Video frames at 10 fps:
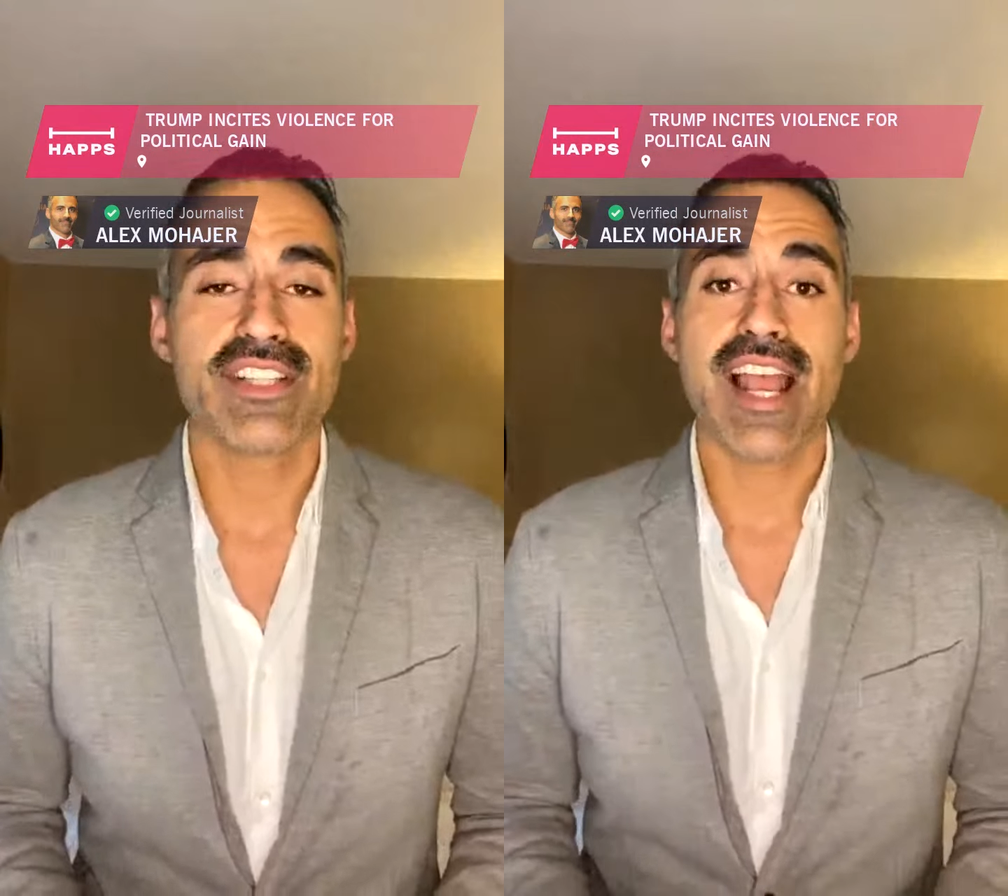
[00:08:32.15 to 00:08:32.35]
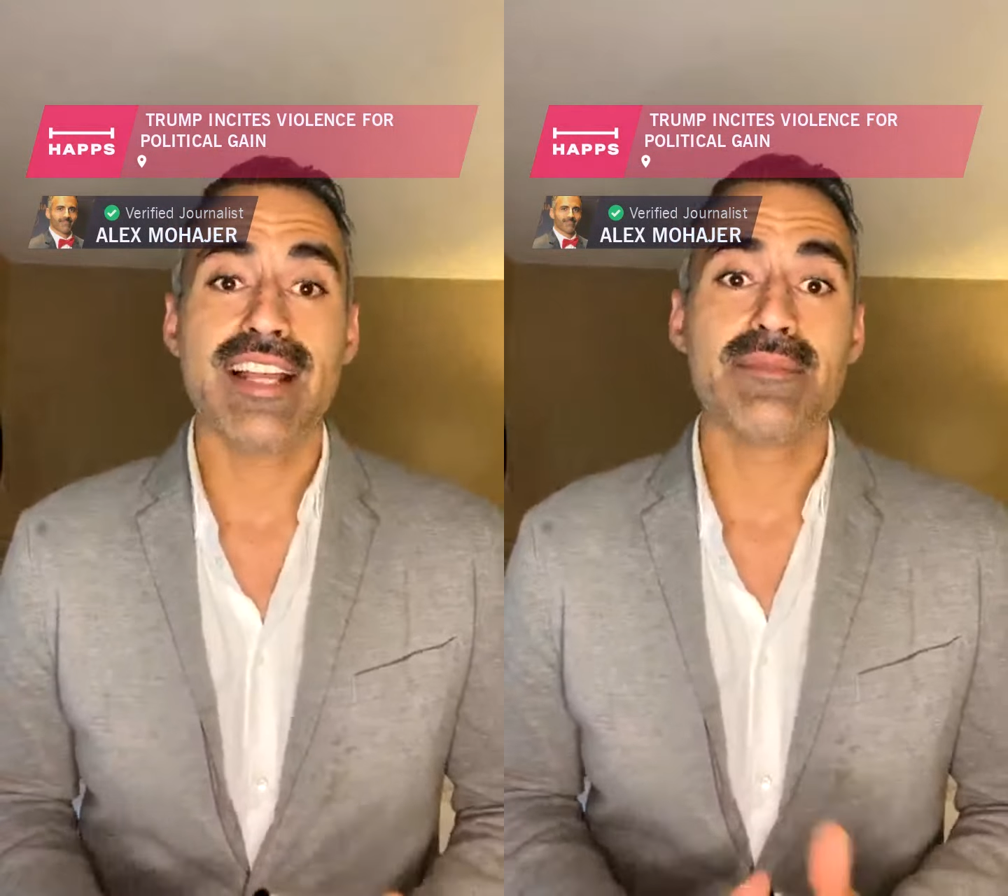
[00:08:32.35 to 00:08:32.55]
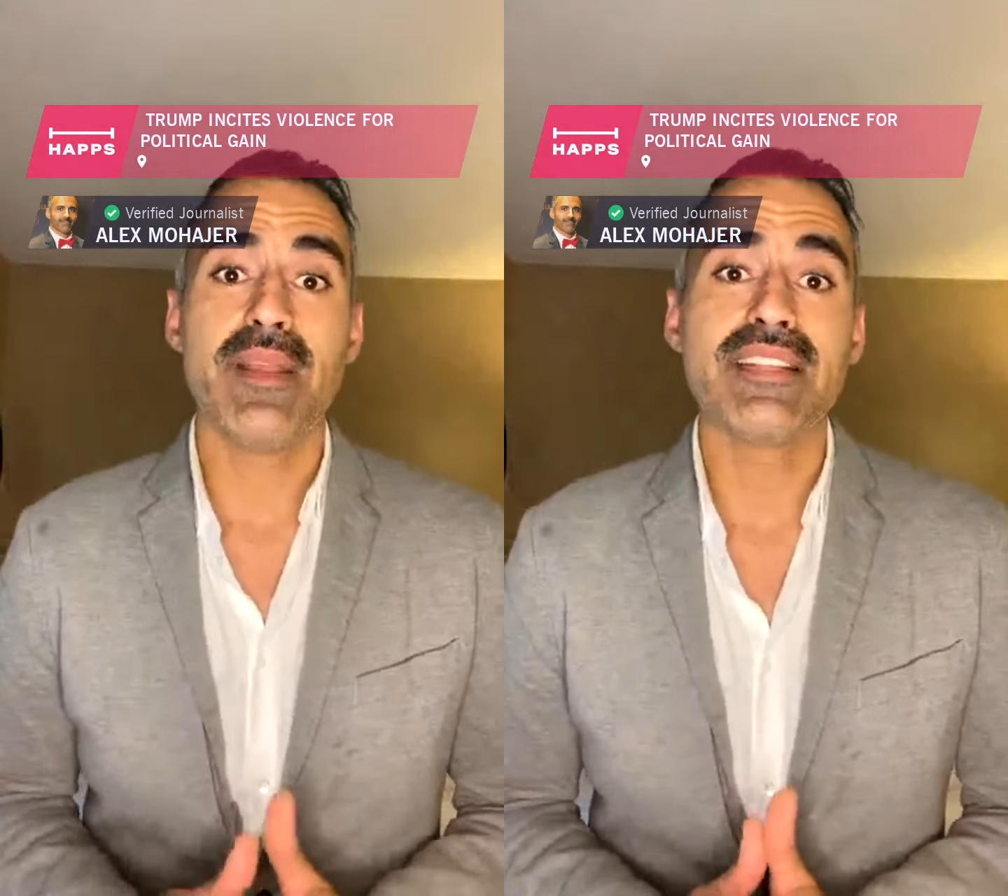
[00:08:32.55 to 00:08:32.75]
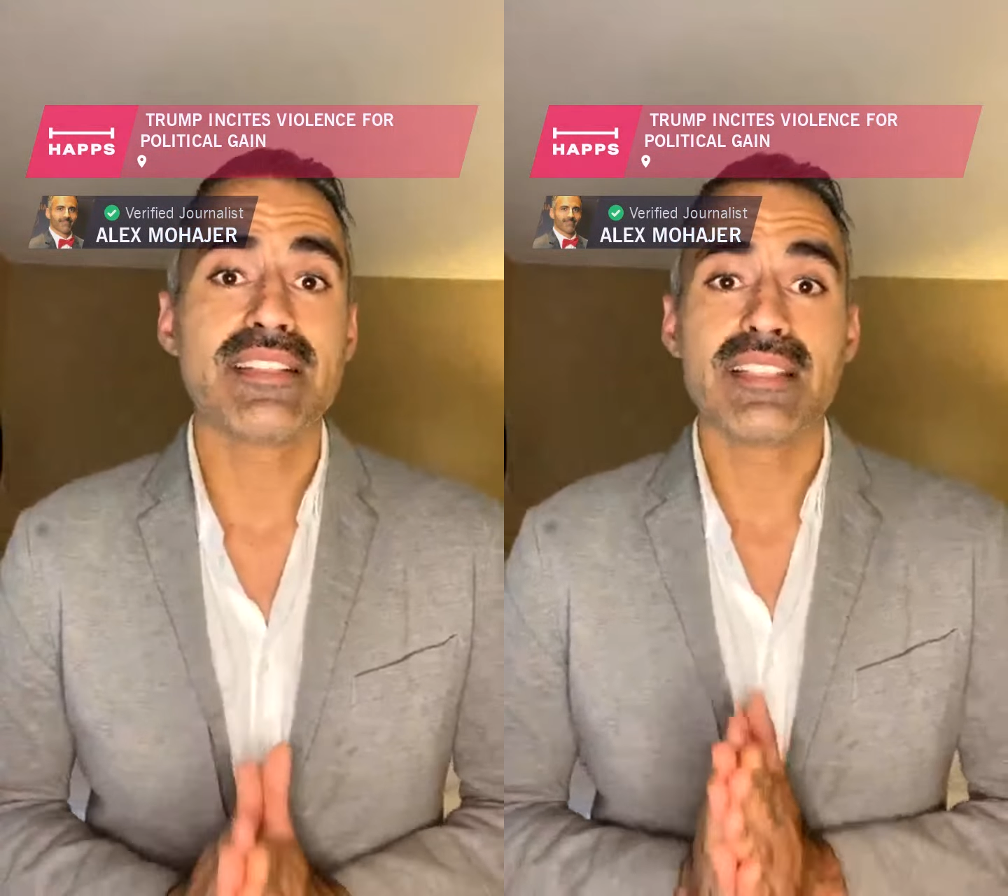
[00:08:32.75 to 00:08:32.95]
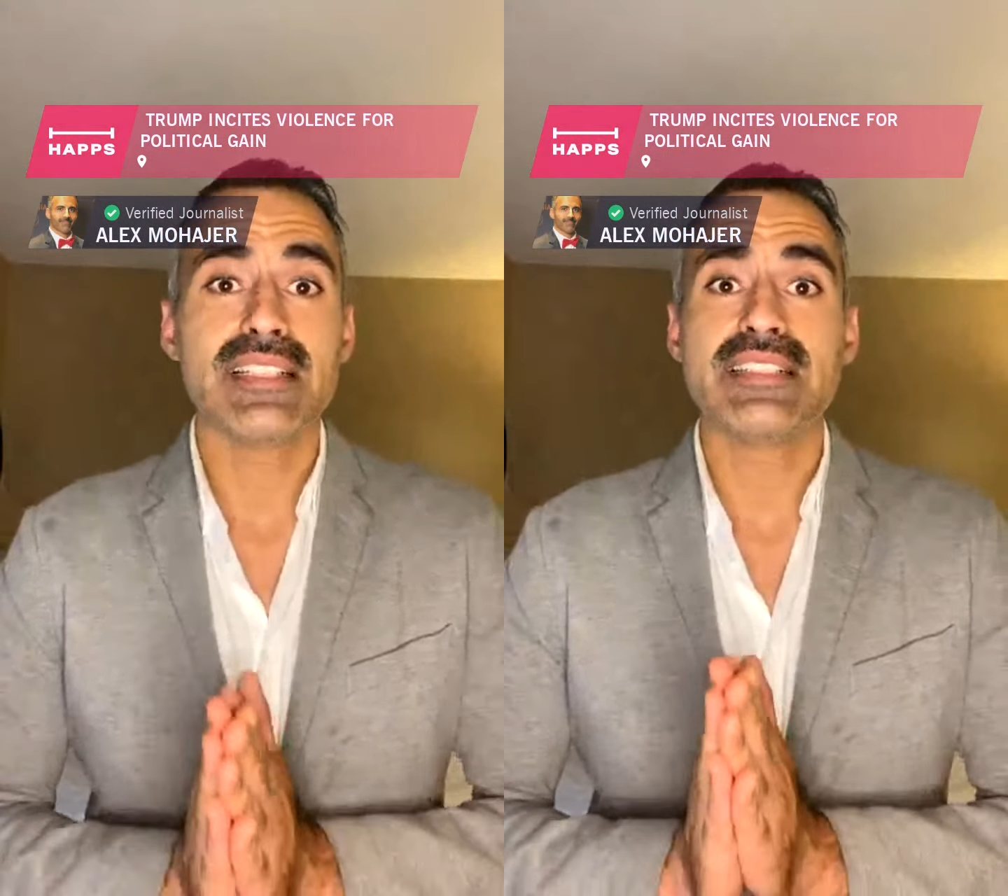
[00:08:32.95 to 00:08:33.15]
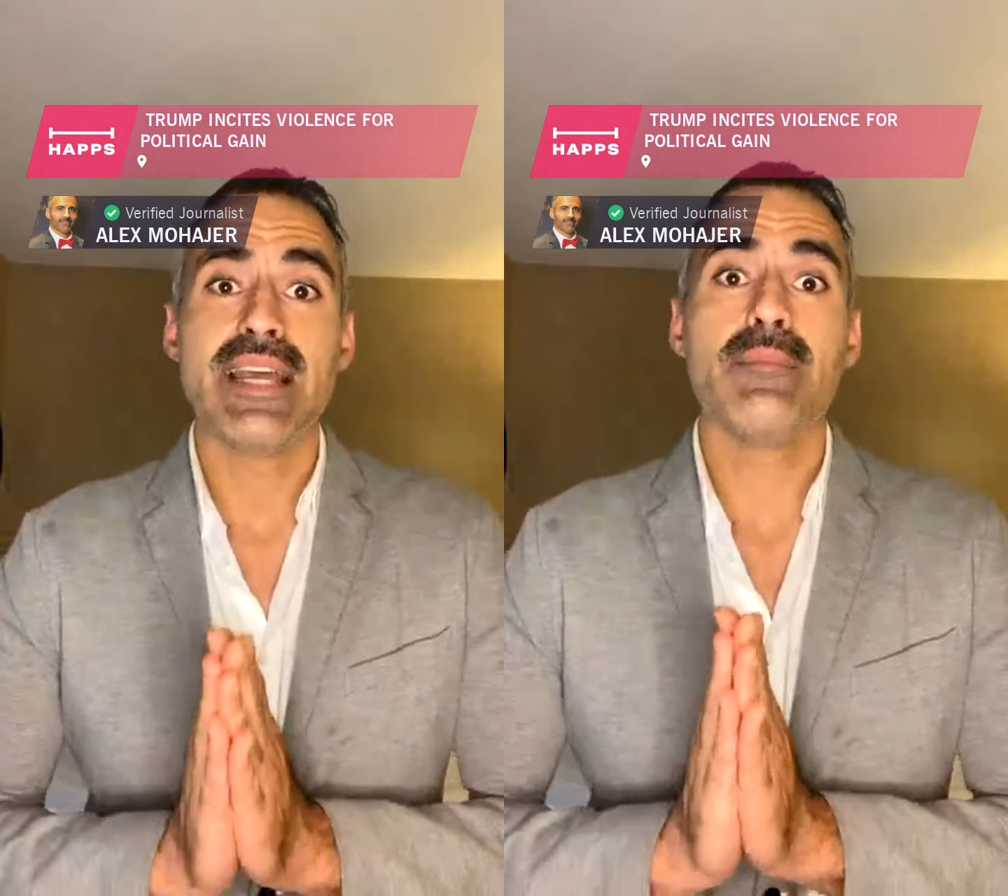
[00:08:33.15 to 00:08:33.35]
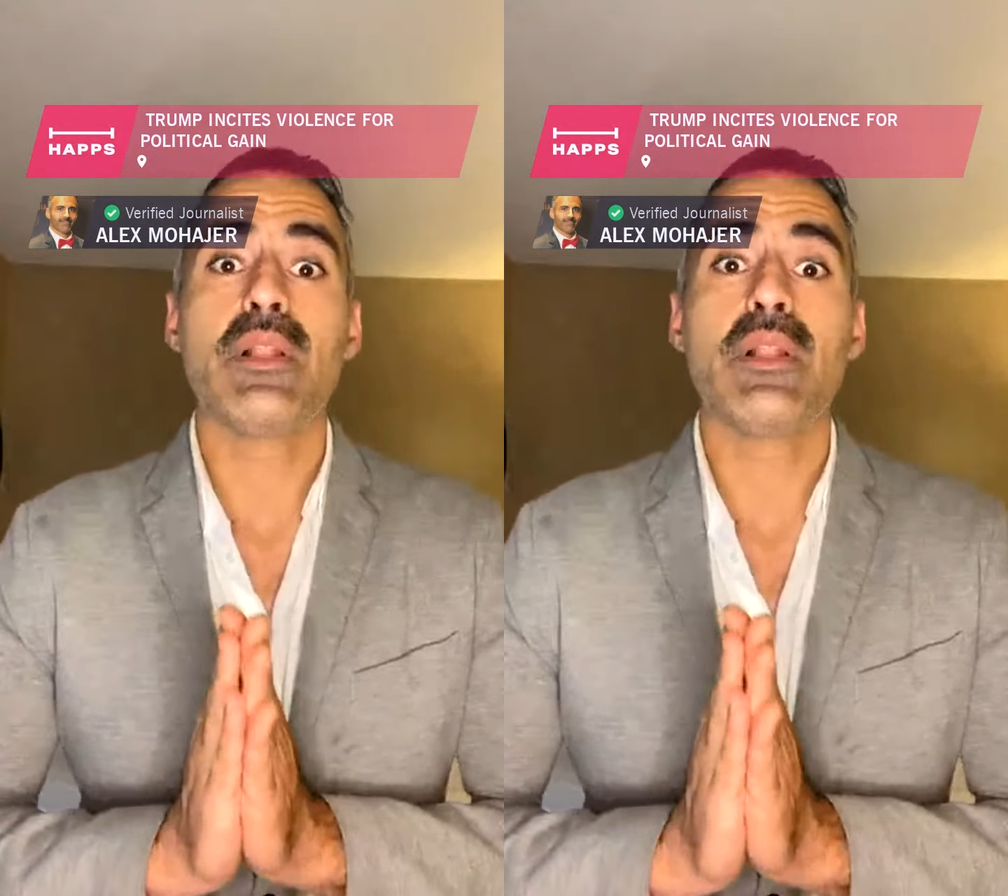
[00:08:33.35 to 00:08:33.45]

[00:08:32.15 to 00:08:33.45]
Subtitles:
has basically said,